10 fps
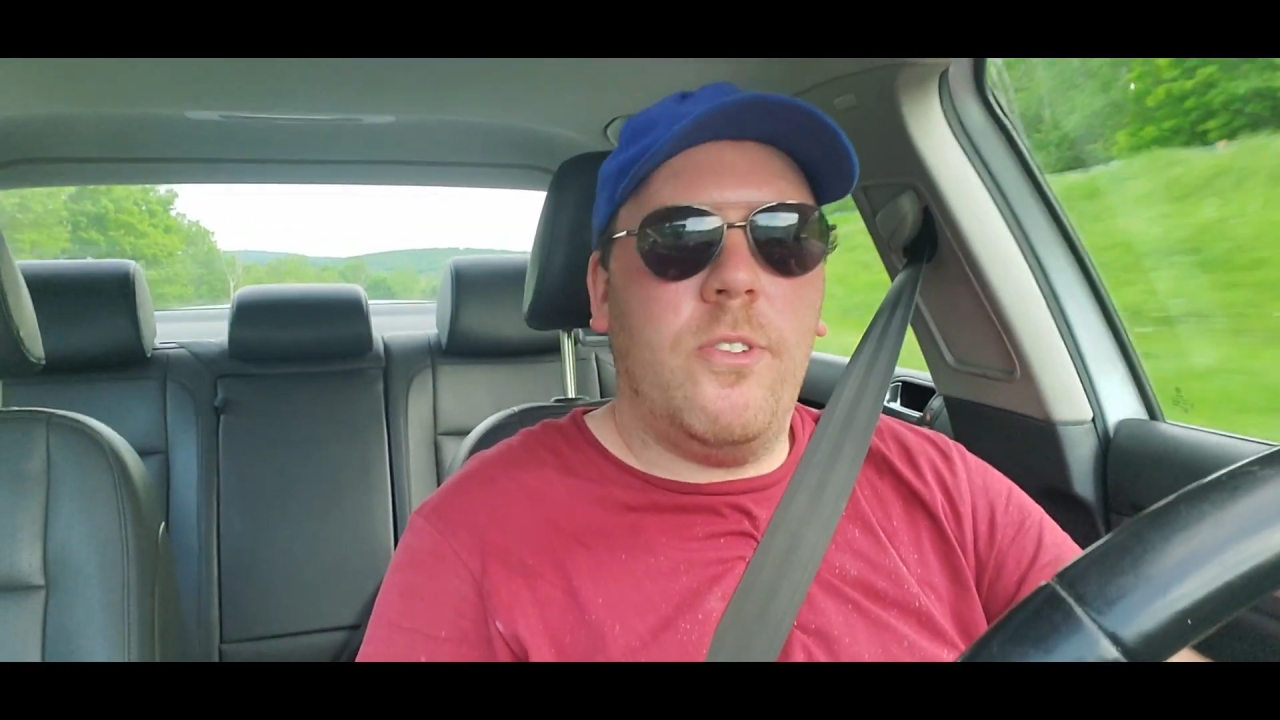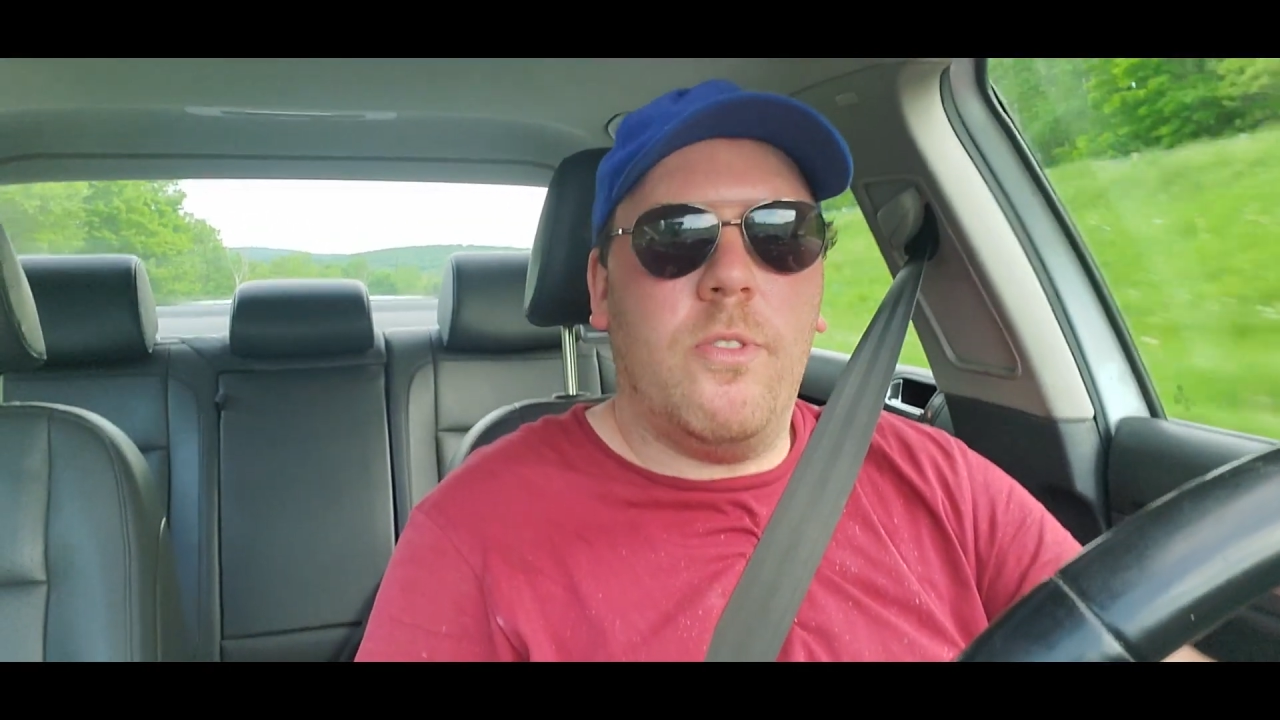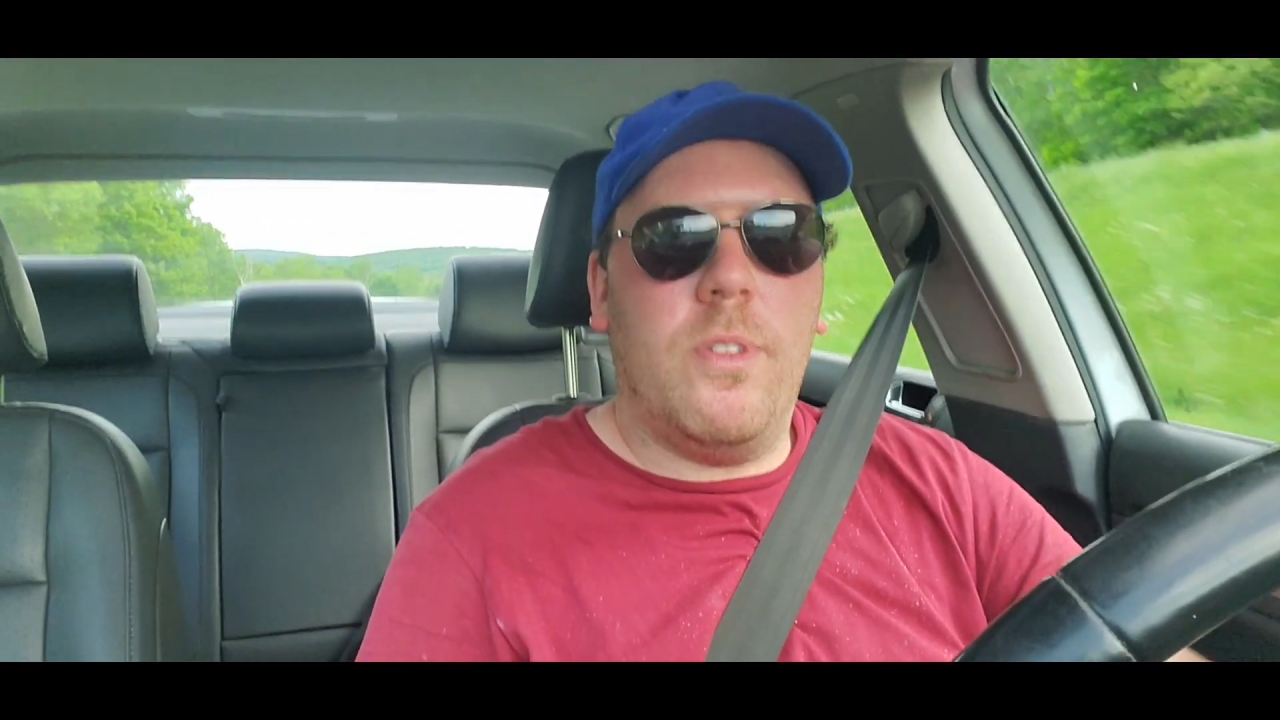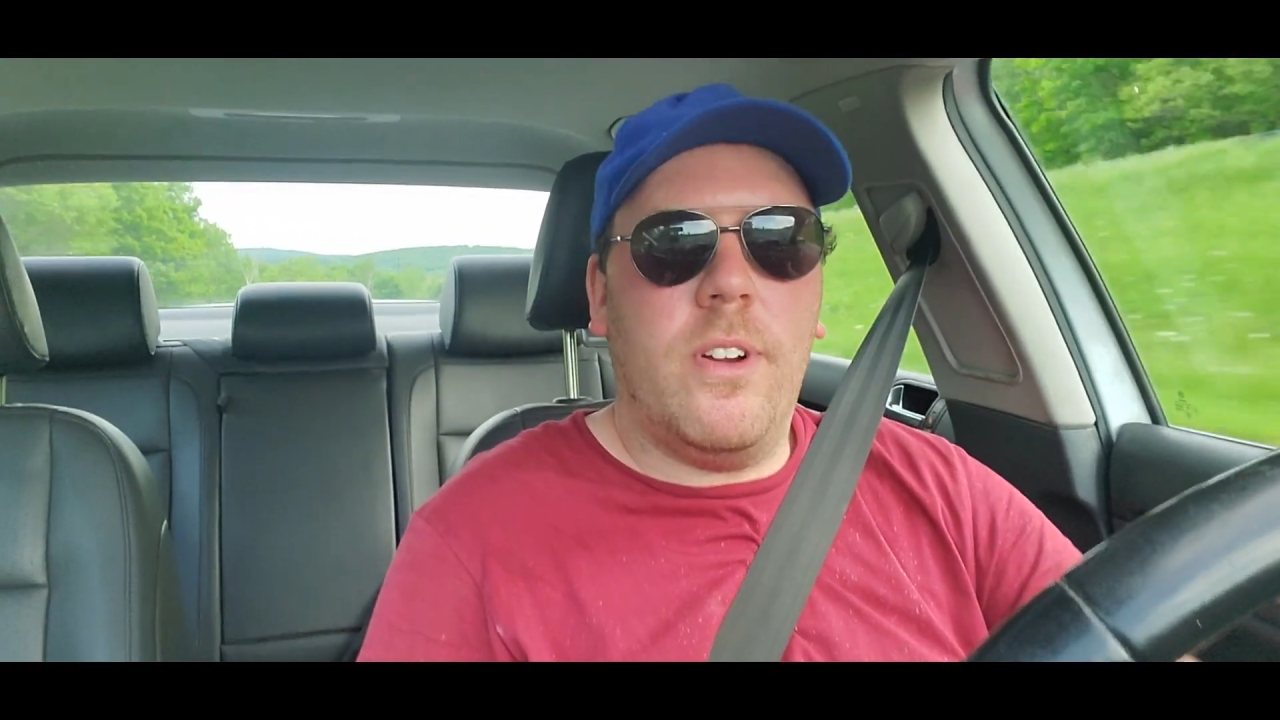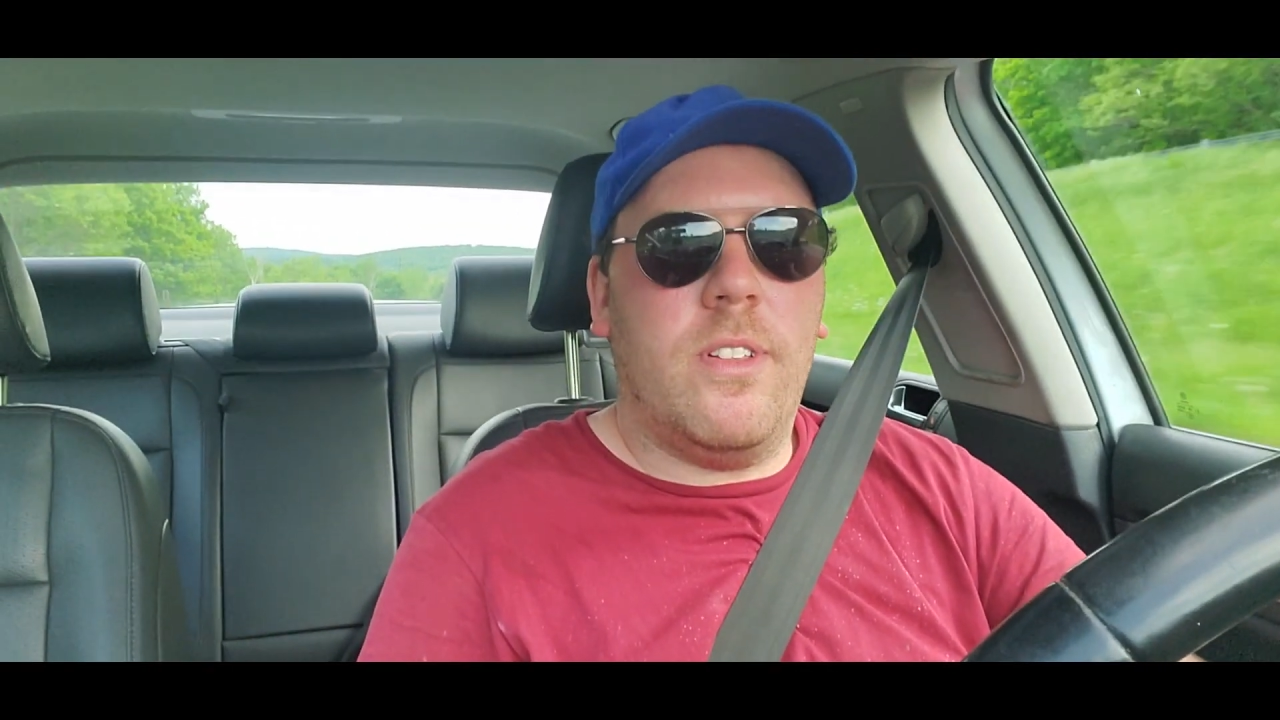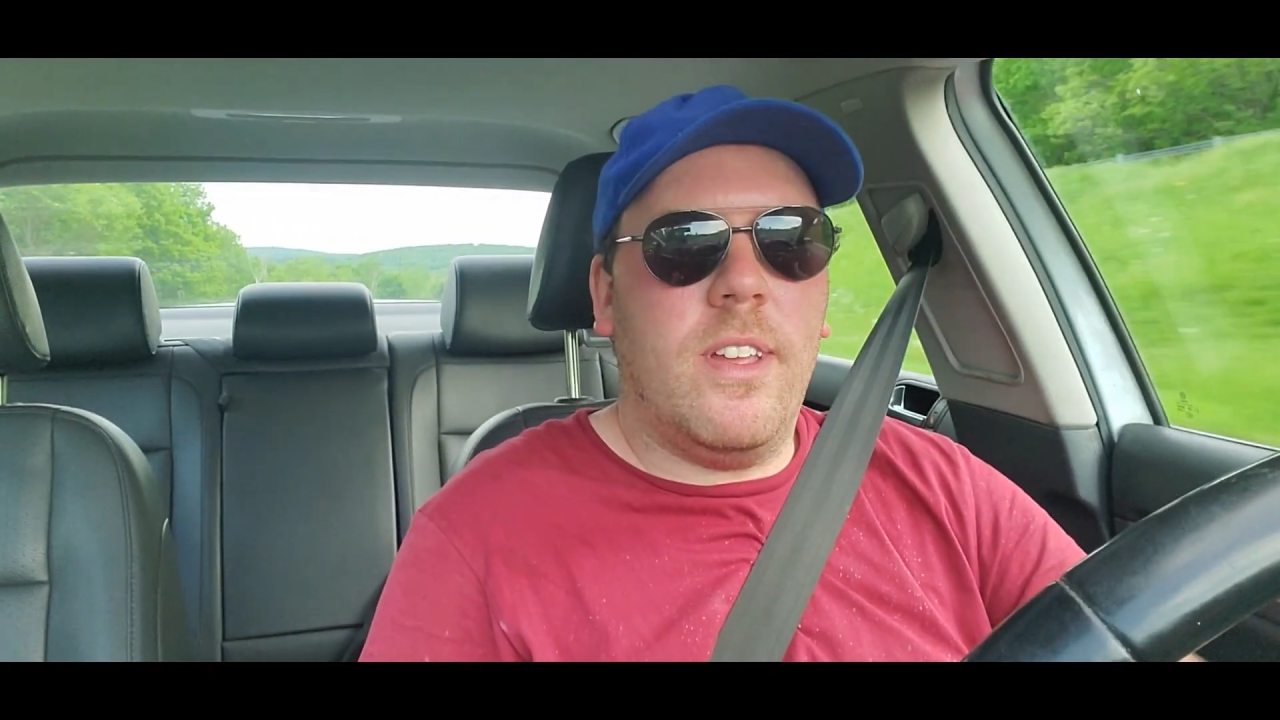doing weird